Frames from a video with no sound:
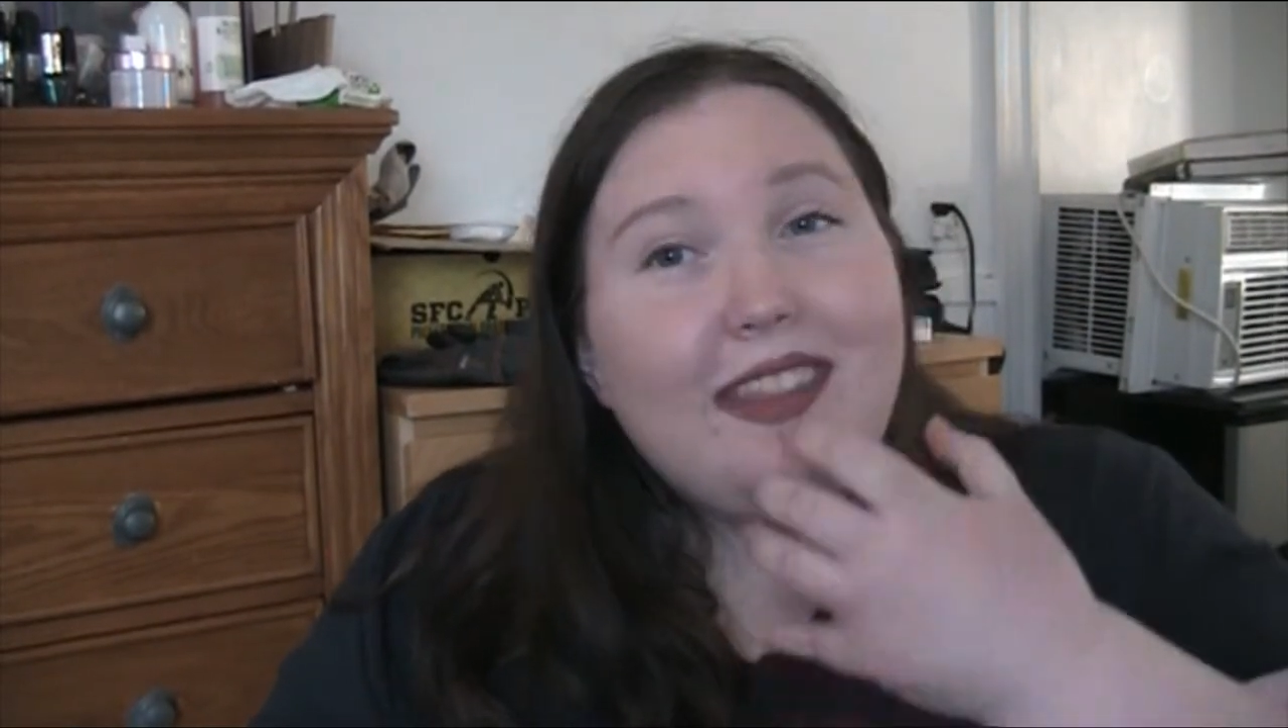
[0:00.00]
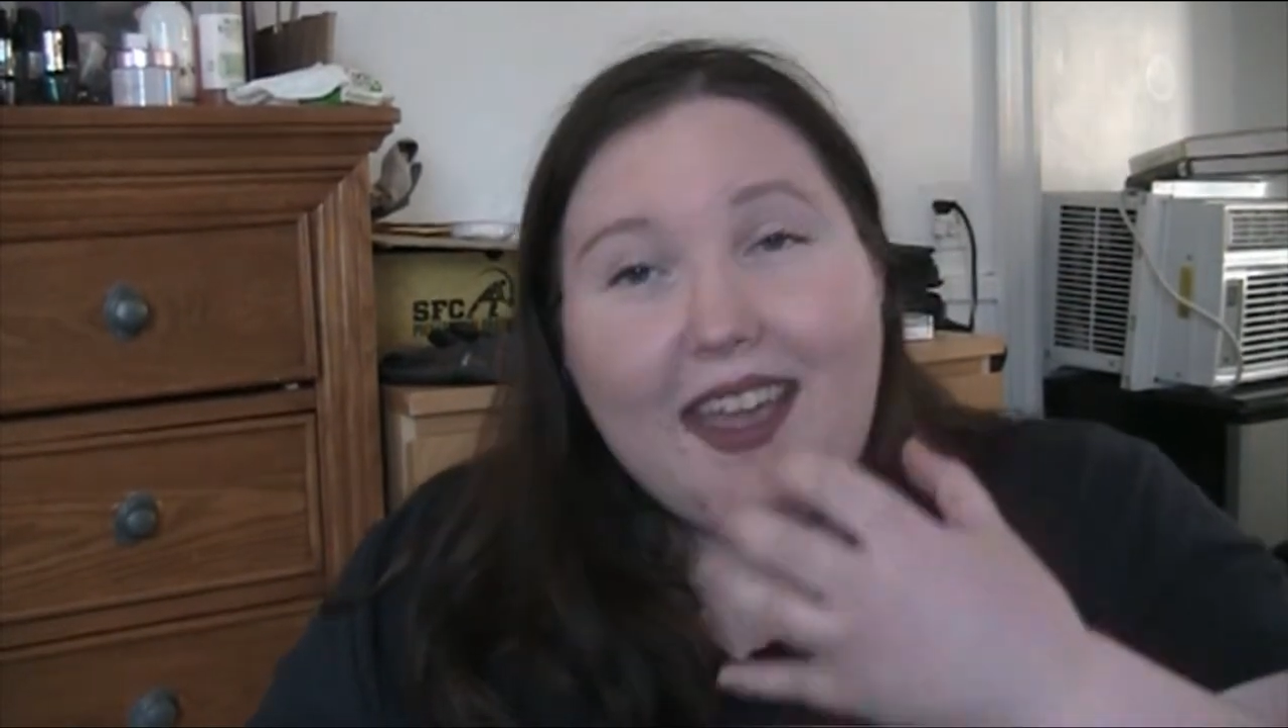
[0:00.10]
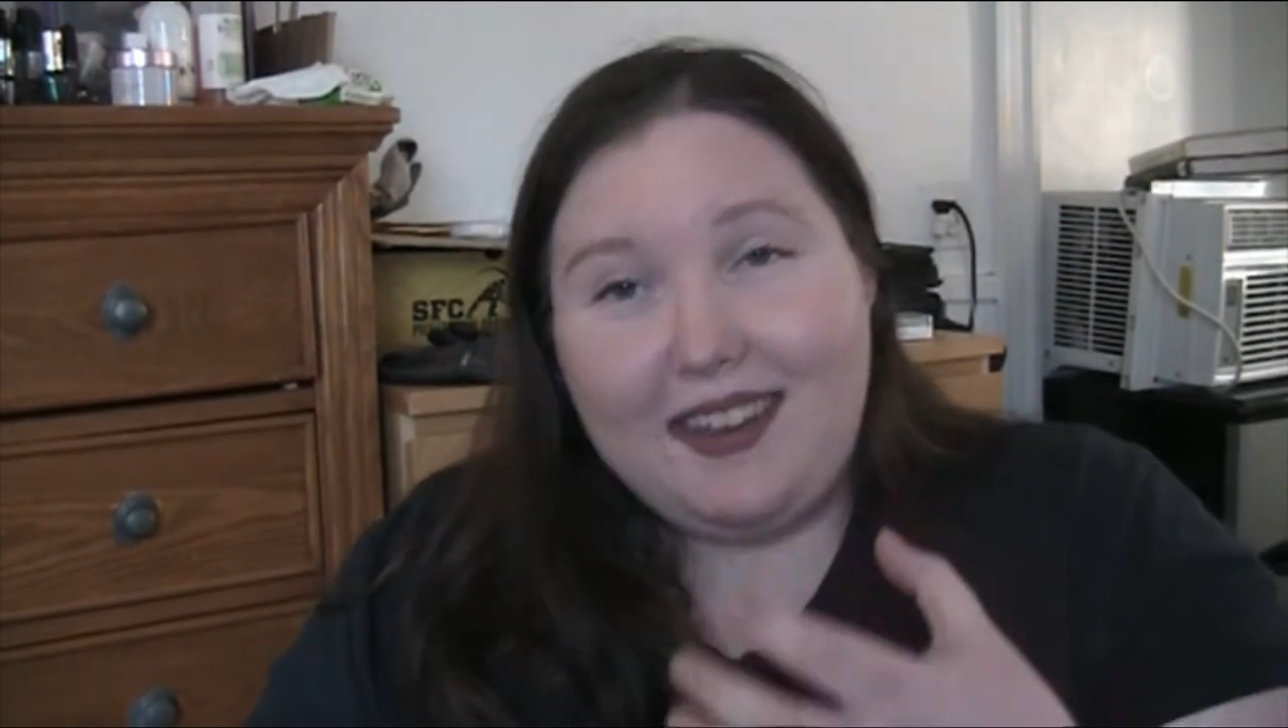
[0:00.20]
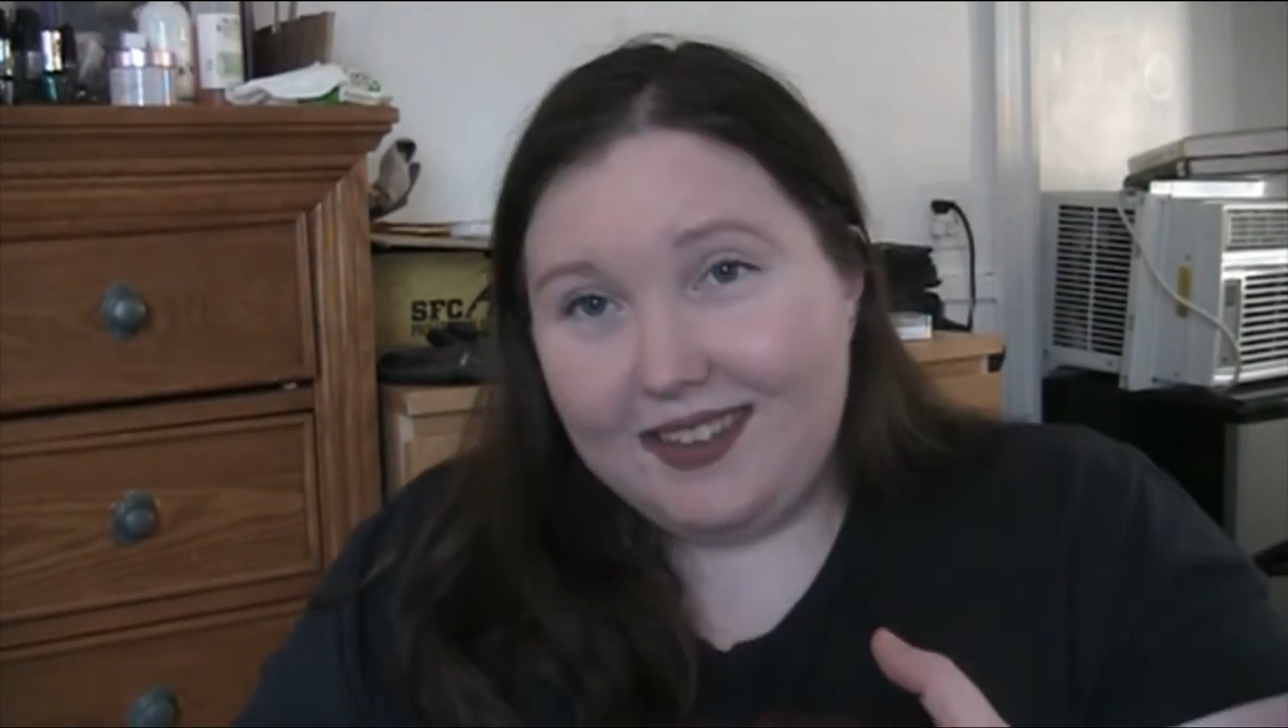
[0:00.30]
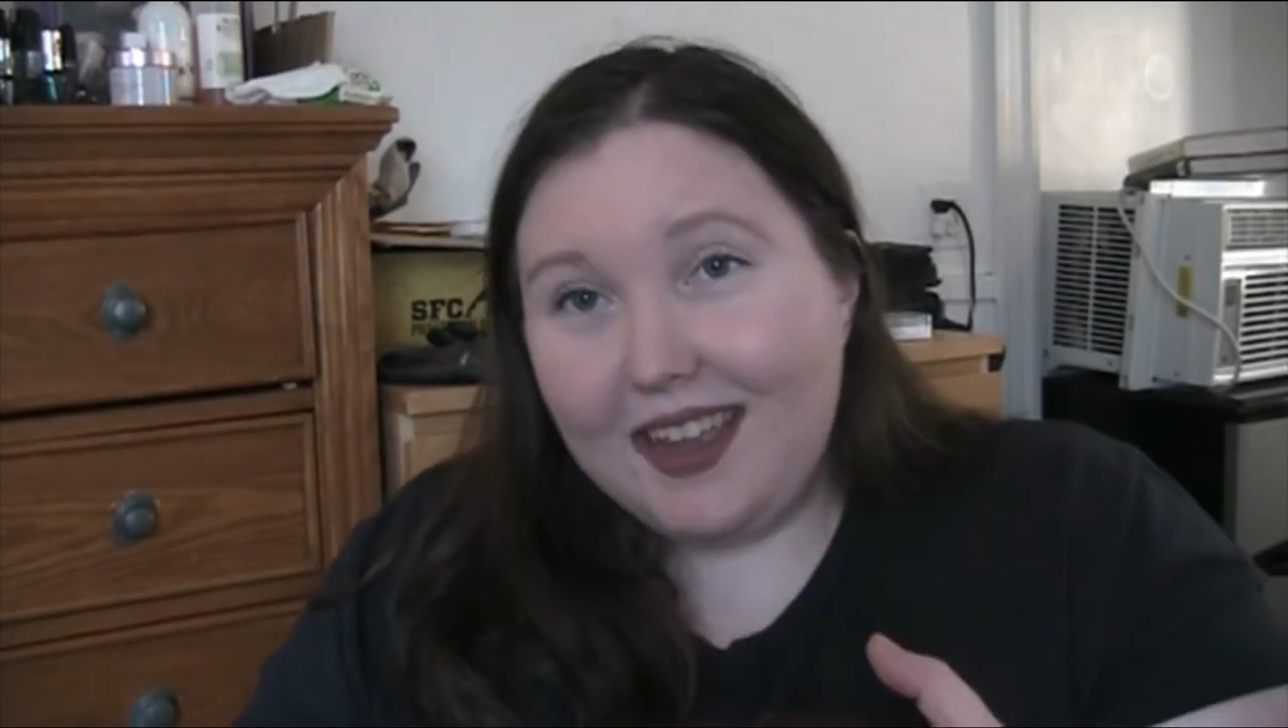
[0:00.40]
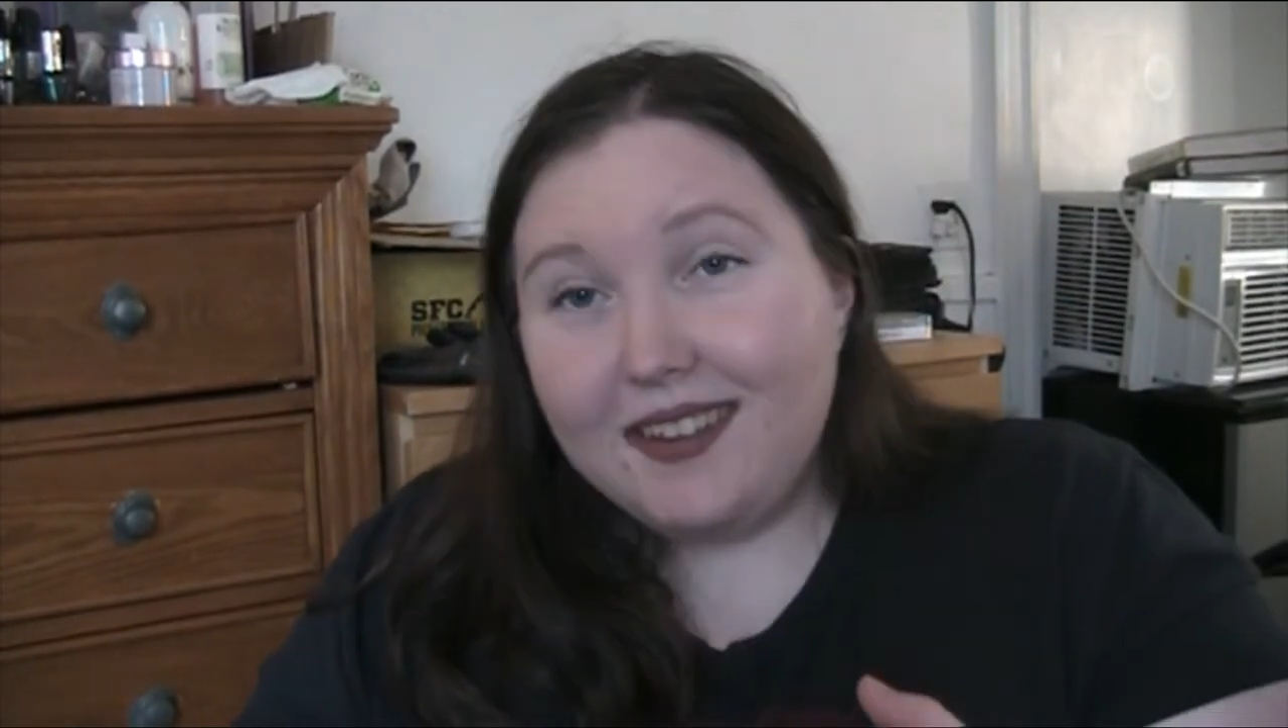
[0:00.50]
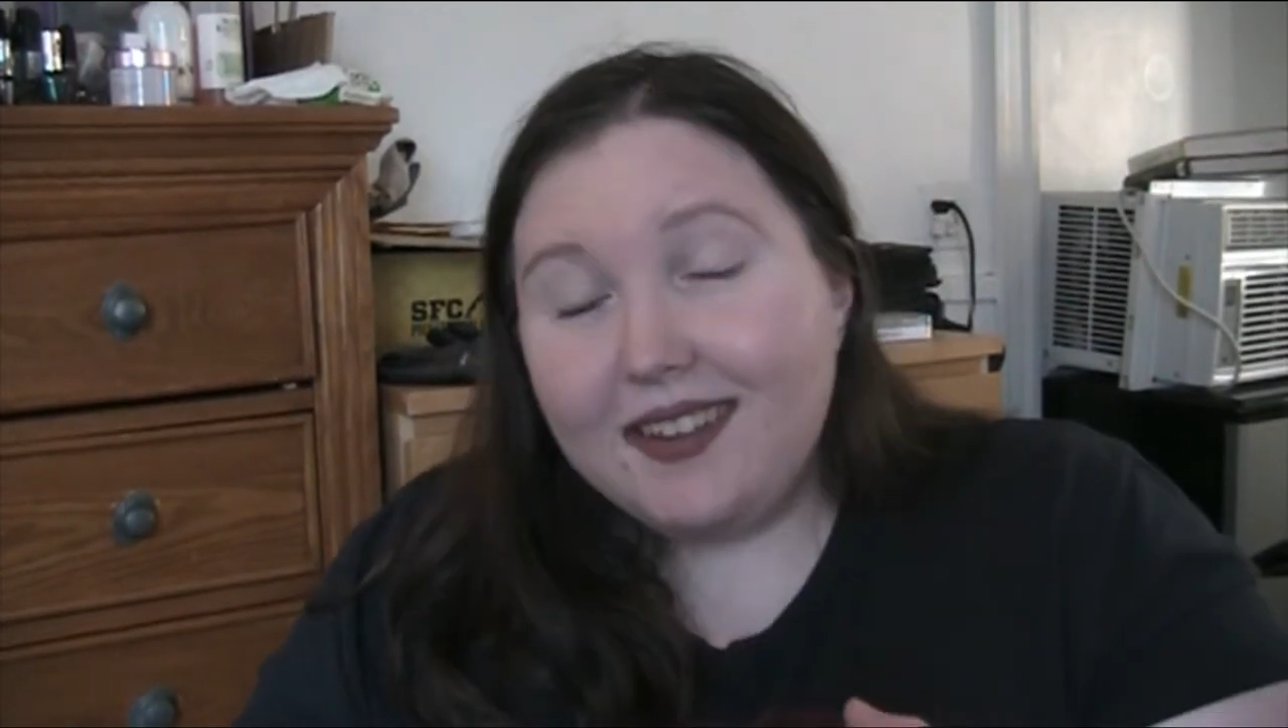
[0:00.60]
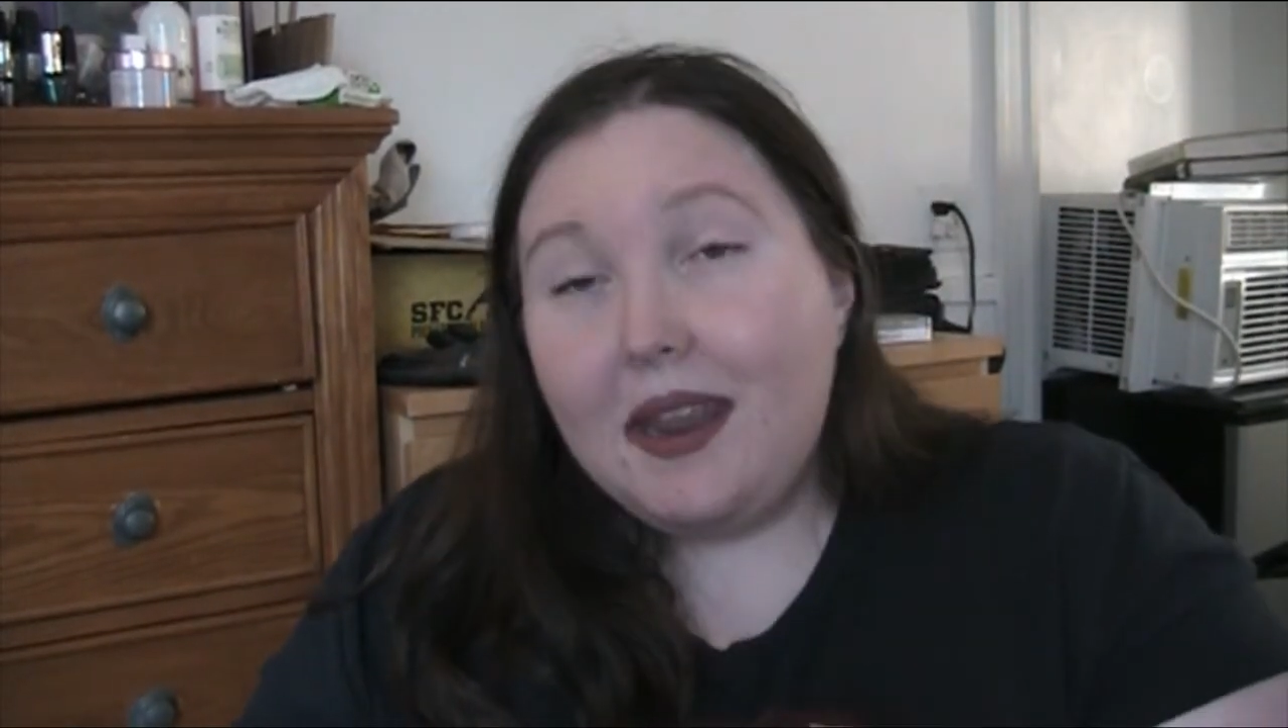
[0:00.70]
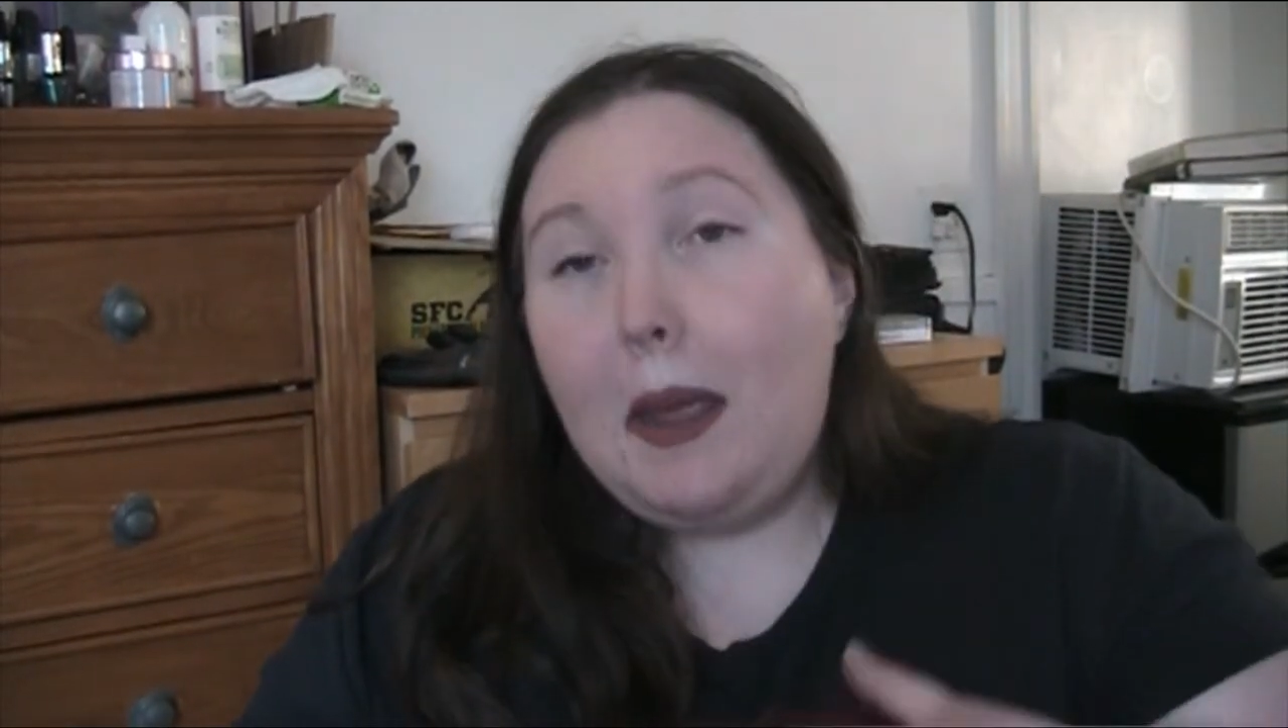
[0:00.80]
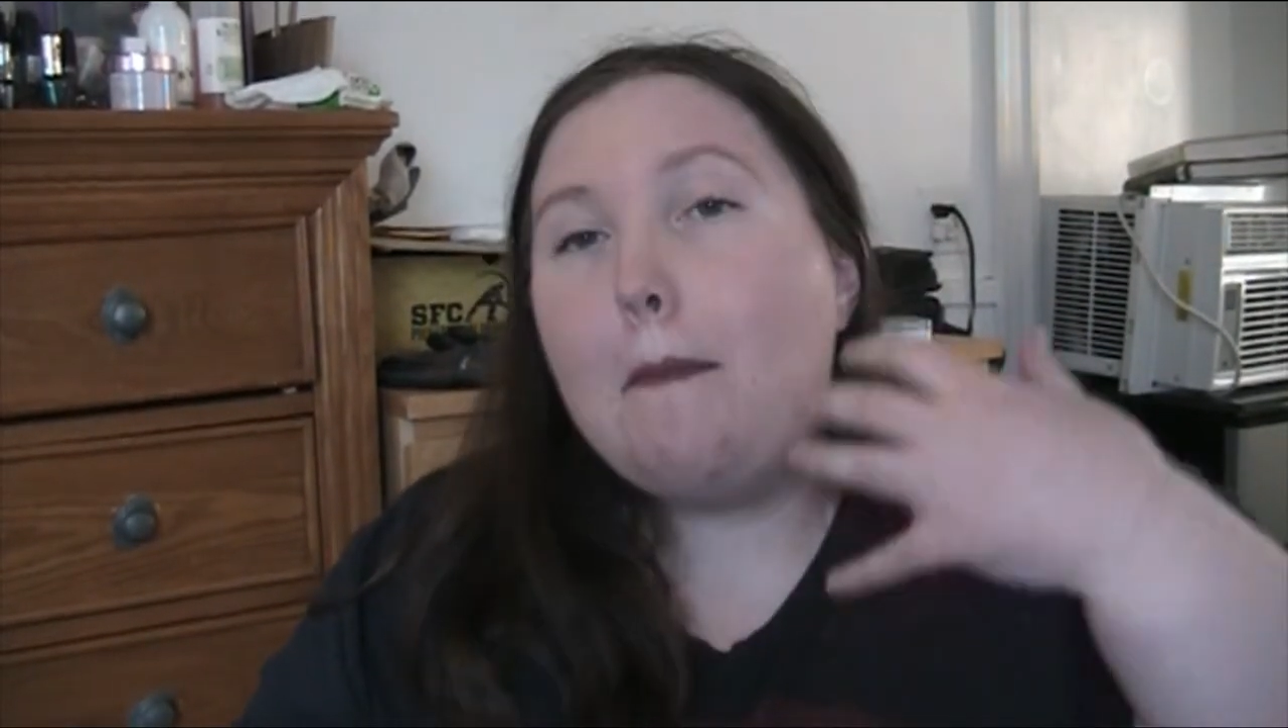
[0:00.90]
than I
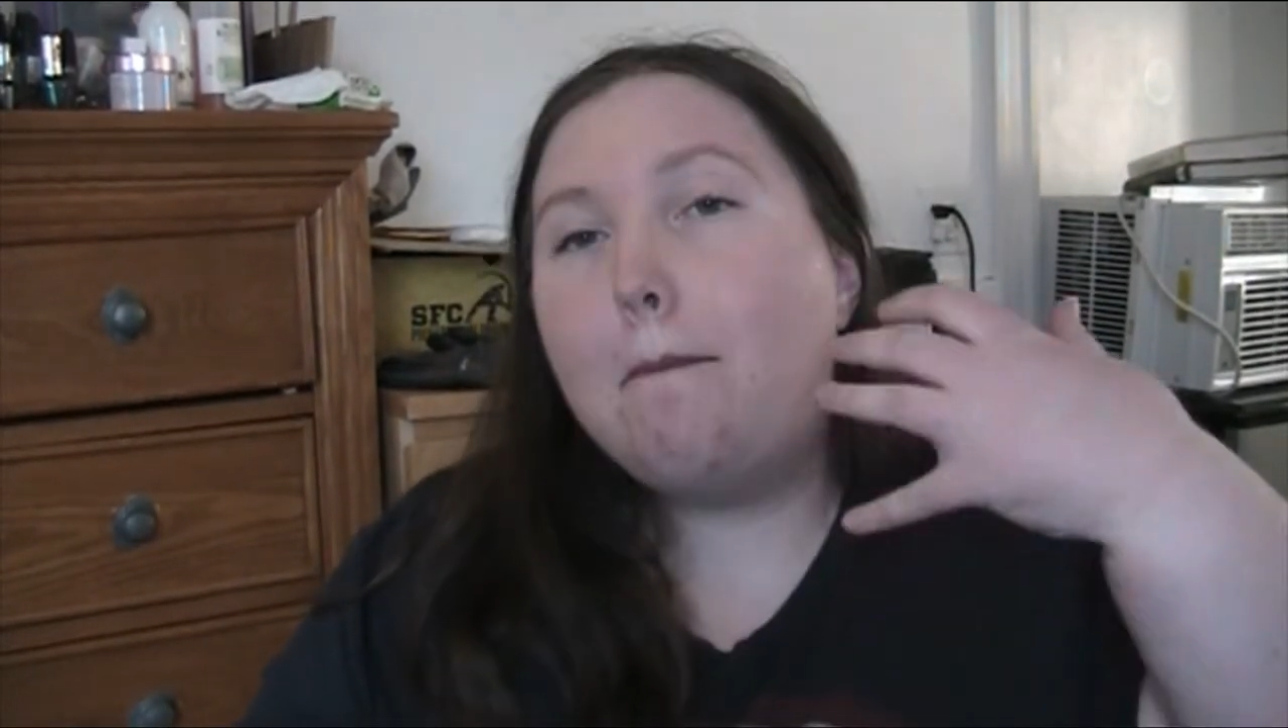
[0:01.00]
intended,